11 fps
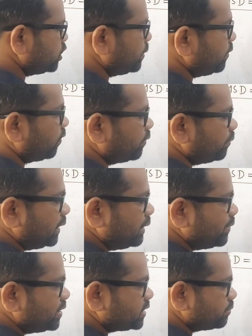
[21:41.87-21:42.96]
going to be 1
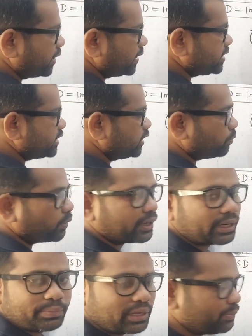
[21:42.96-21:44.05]
millimeter minus
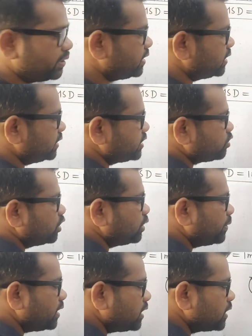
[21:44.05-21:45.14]
0.9 millimeter. This is going
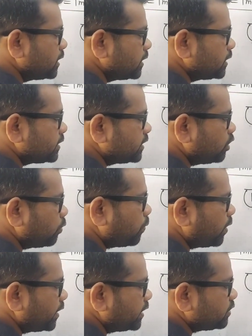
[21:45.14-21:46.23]
to be a
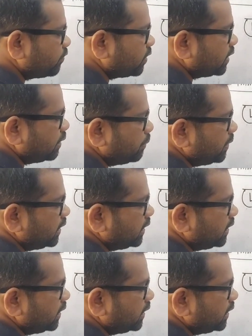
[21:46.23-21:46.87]
0.1